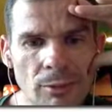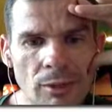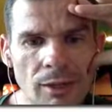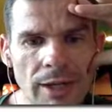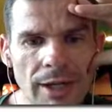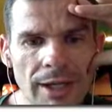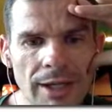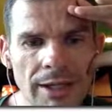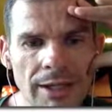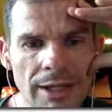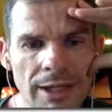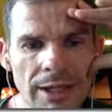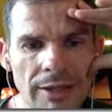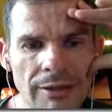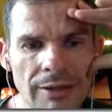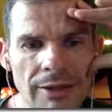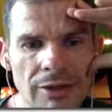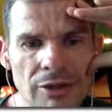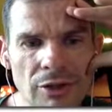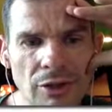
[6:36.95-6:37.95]
Why
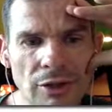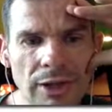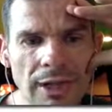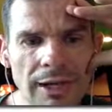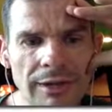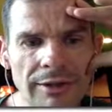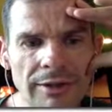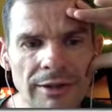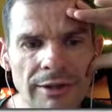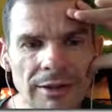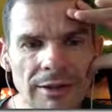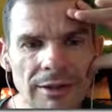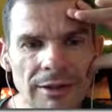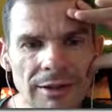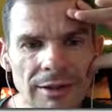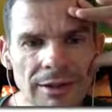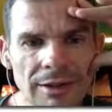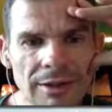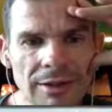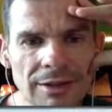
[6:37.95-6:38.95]
aren't they showcasing it?
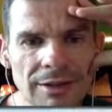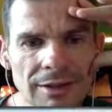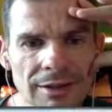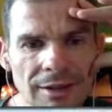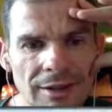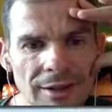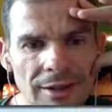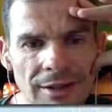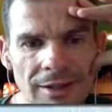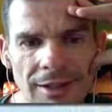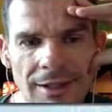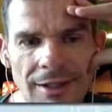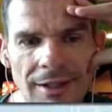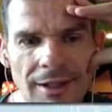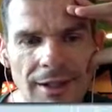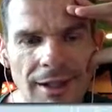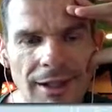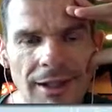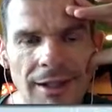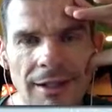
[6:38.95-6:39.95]
You know,
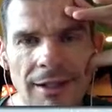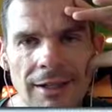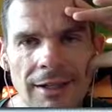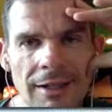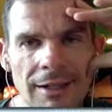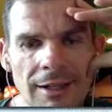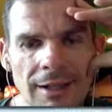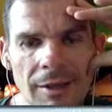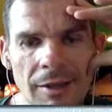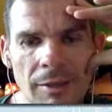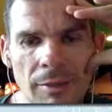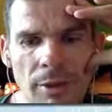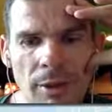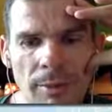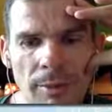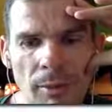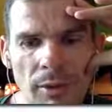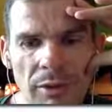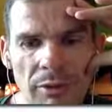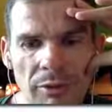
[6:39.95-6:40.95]
I don't know. And the
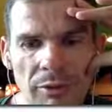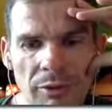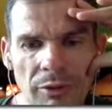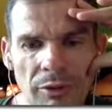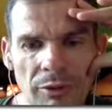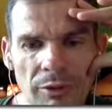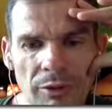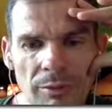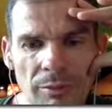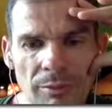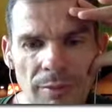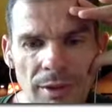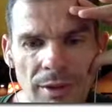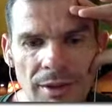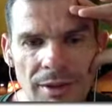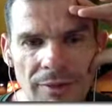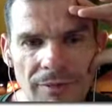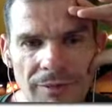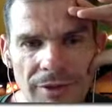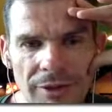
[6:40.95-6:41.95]
purple one was good as well. But
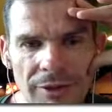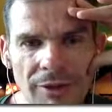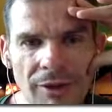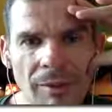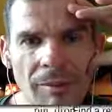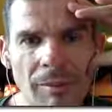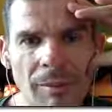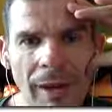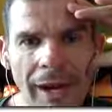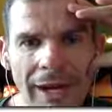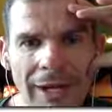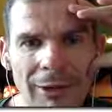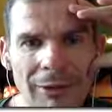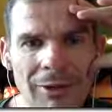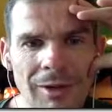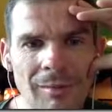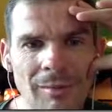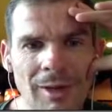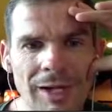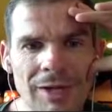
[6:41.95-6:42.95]
it's not a bad
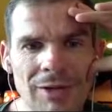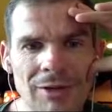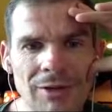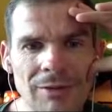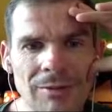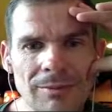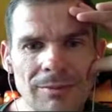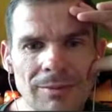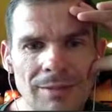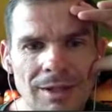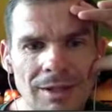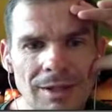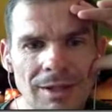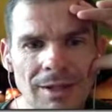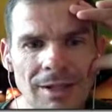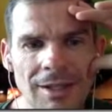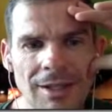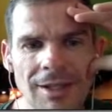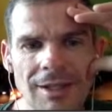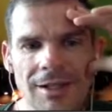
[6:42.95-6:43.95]
looking paint job.
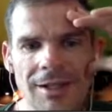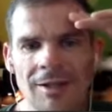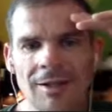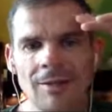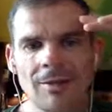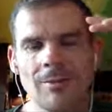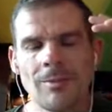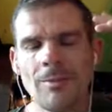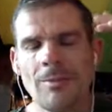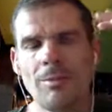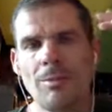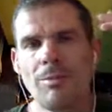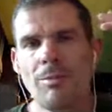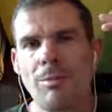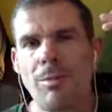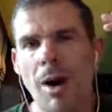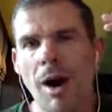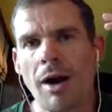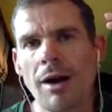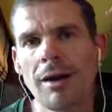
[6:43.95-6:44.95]

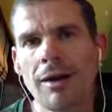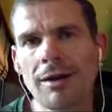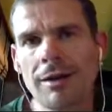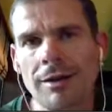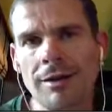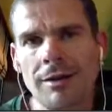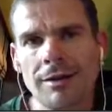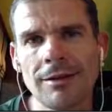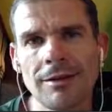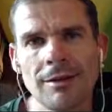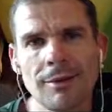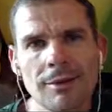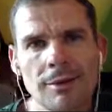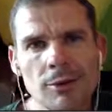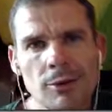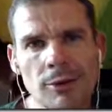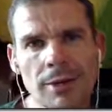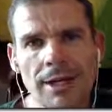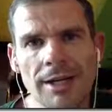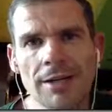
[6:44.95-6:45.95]
But
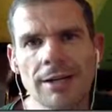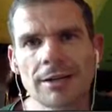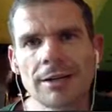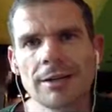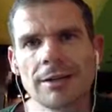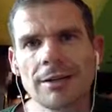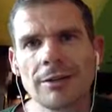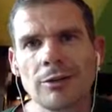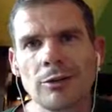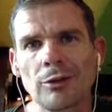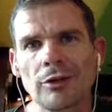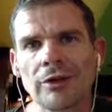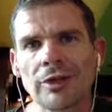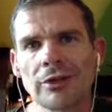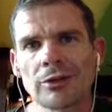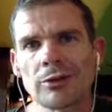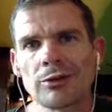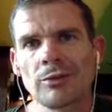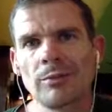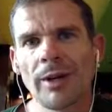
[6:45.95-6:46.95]
Trek do
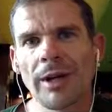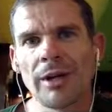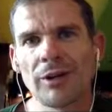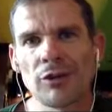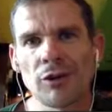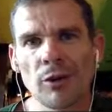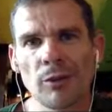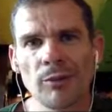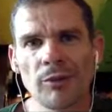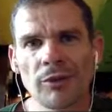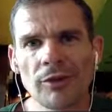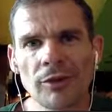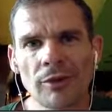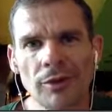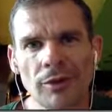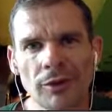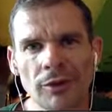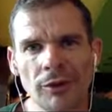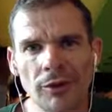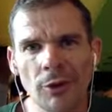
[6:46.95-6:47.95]
such good paint jobs.
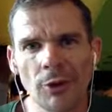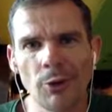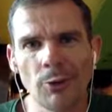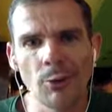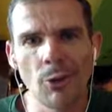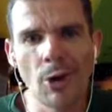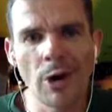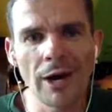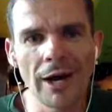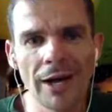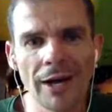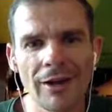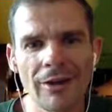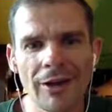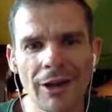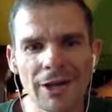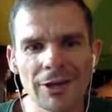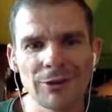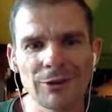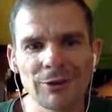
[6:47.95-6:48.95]
So why are
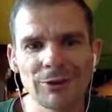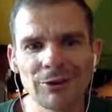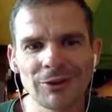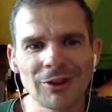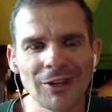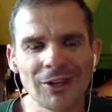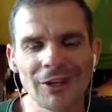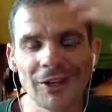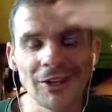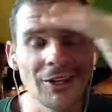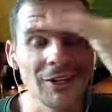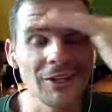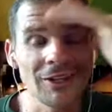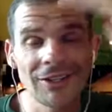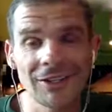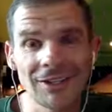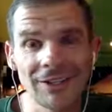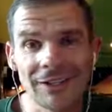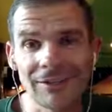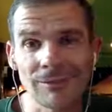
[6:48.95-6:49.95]
they? I don't know.
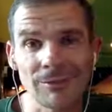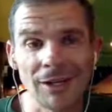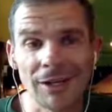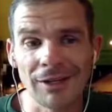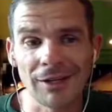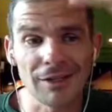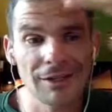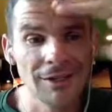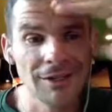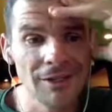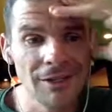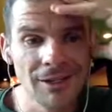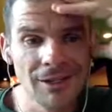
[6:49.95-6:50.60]
That's my head in.